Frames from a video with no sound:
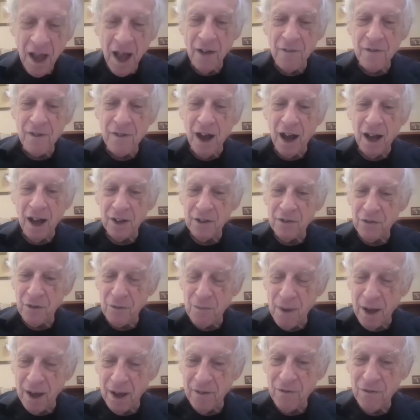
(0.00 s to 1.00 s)
I've gotten from
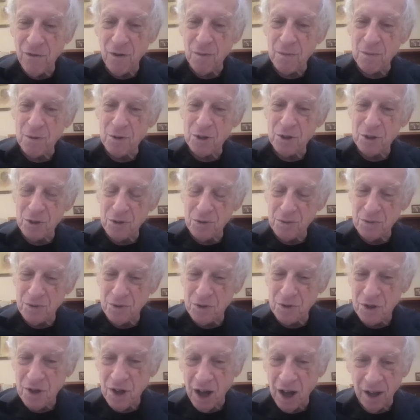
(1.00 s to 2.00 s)
my former
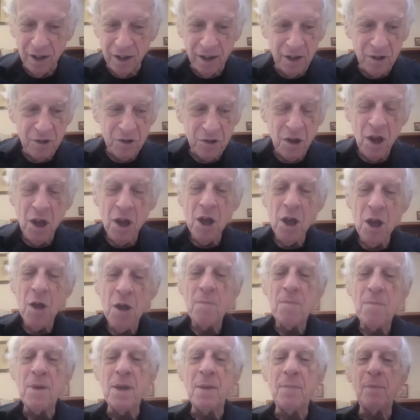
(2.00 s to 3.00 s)
students, colleagues,
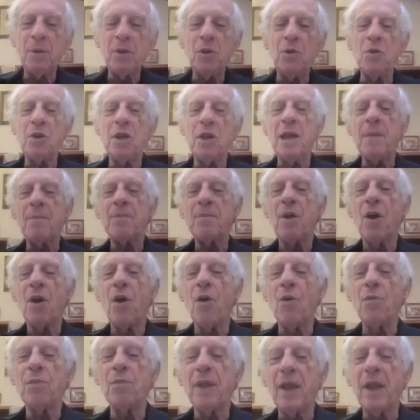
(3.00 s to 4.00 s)
people who keep the
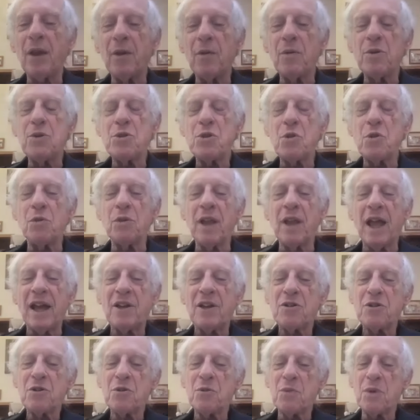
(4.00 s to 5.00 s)
home language, who
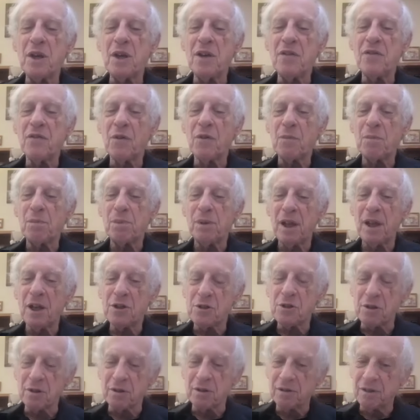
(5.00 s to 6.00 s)
like to read for
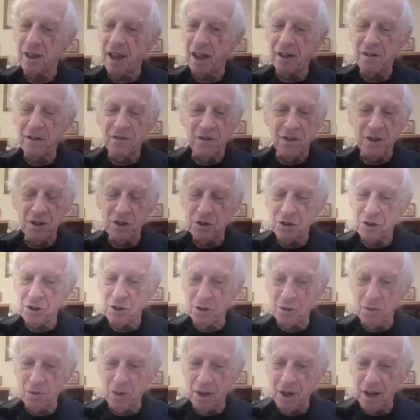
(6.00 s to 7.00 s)
pleasure, light
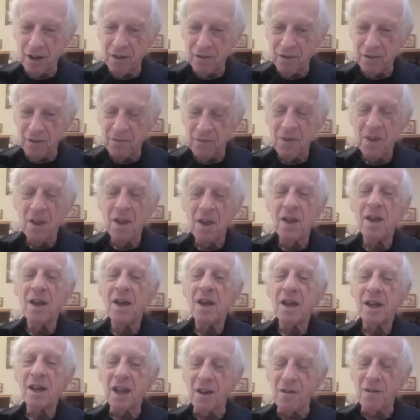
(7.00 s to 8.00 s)
fiction, whatever,
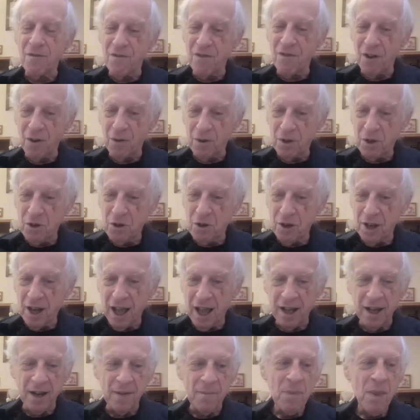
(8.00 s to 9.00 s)
get very good
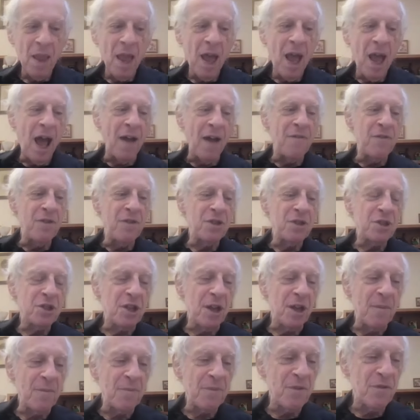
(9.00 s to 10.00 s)
at it. I have this
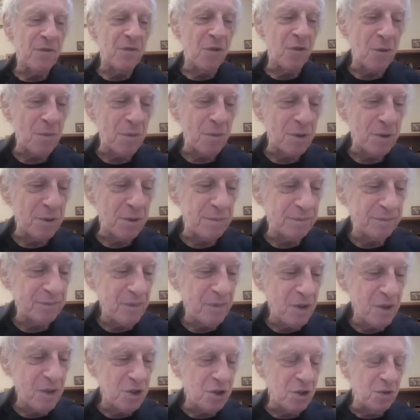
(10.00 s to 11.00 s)
um, former
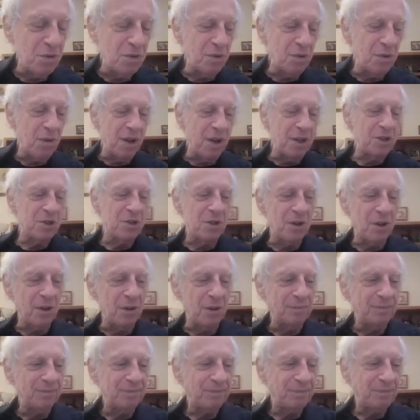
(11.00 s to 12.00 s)
student, Grace
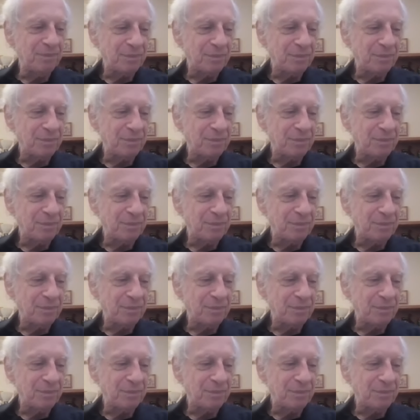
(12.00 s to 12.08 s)
Cho,